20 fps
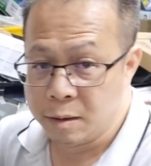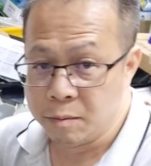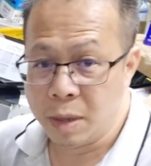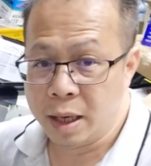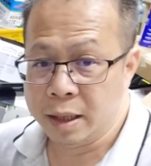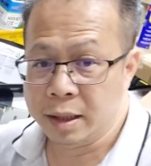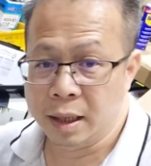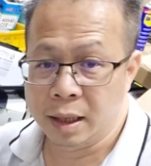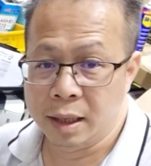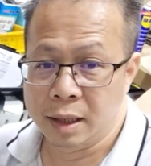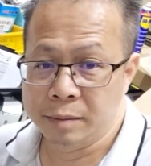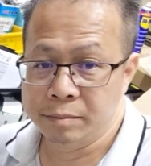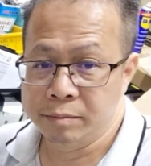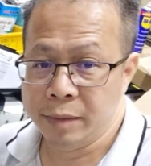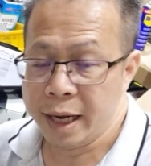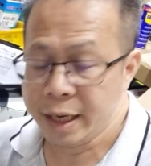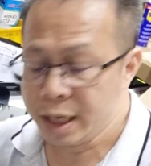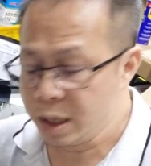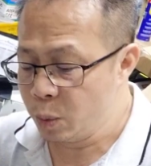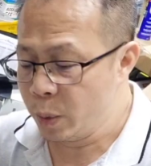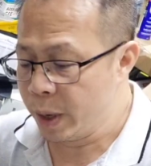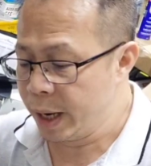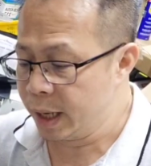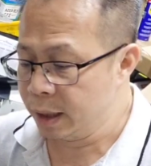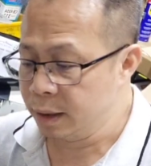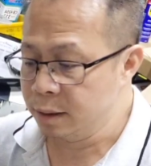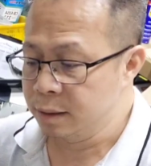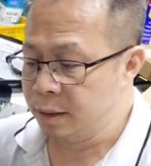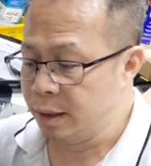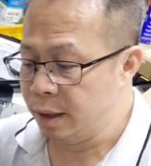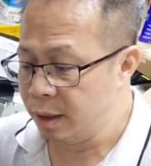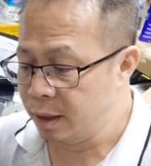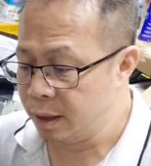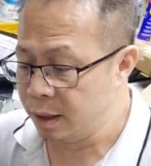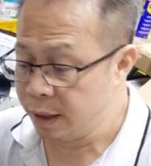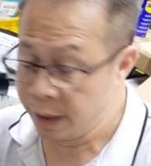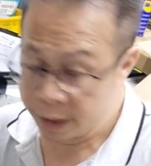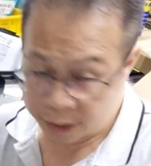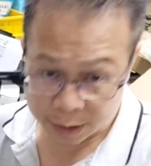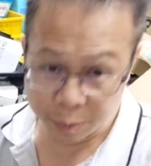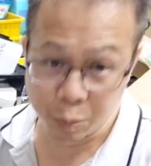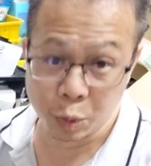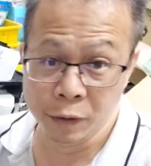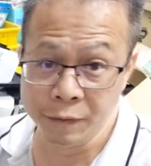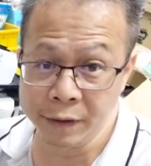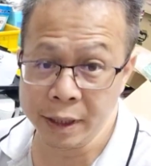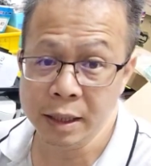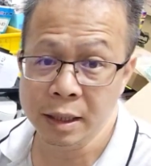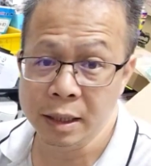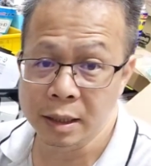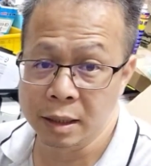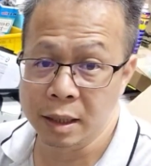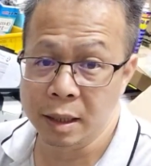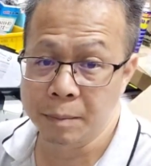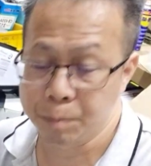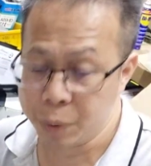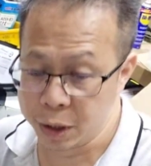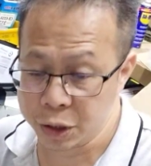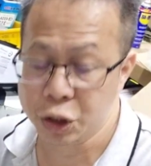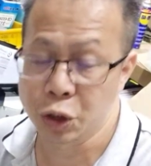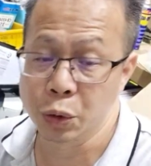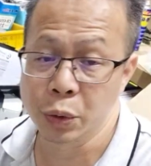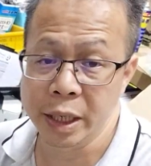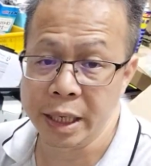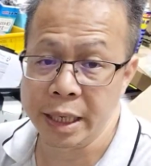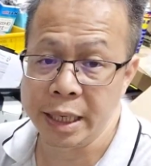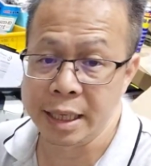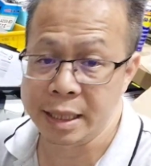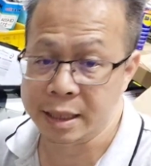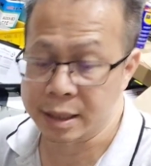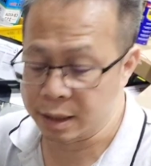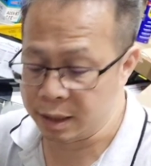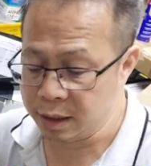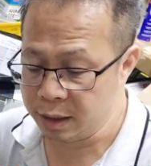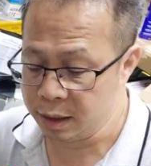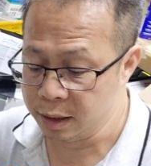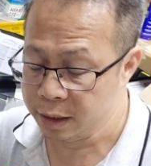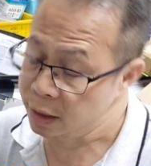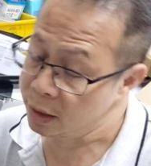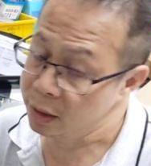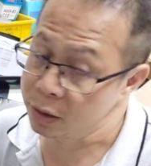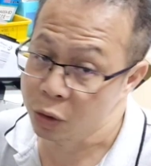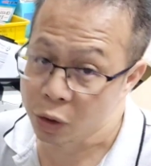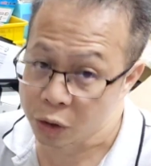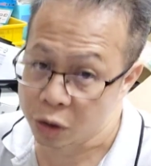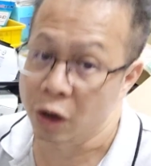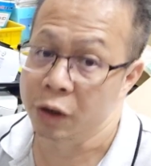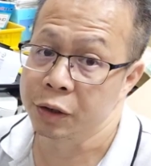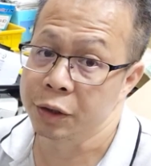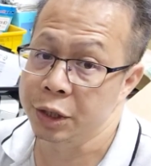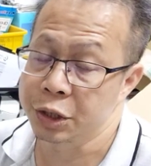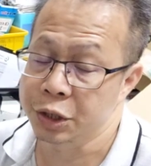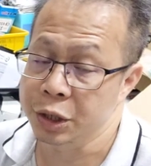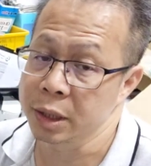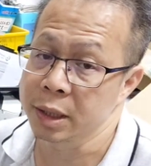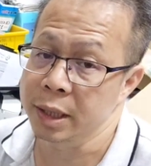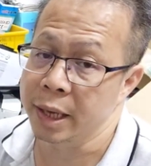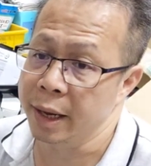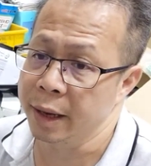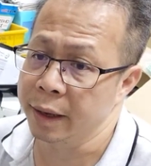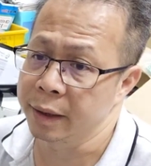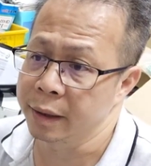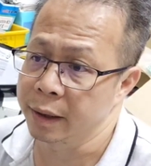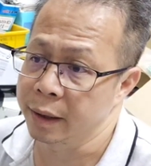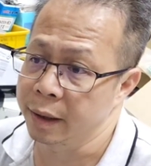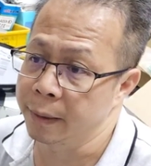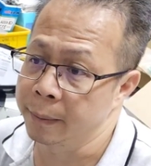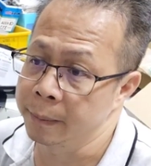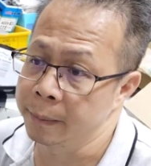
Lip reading: But anyway, it is proven the Purge unit is in good condition, and